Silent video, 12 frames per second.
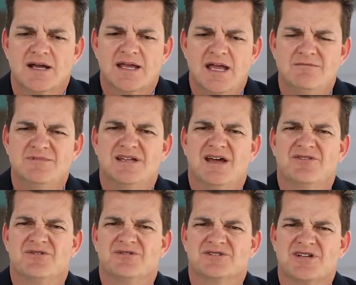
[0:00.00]
came
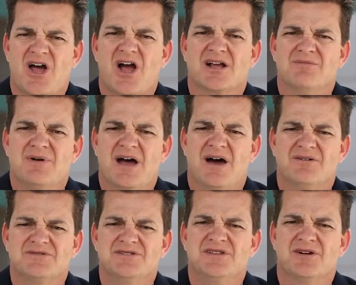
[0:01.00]
together to talk about
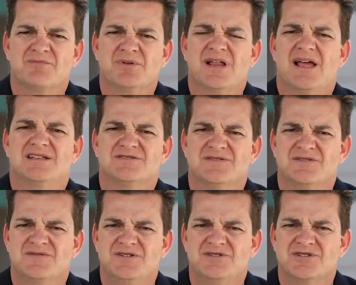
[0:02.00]
their plans for the
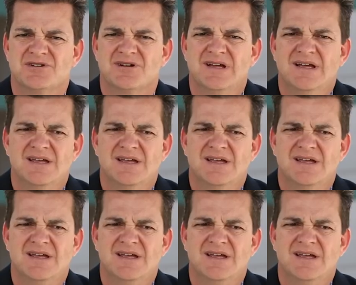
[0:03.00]
future.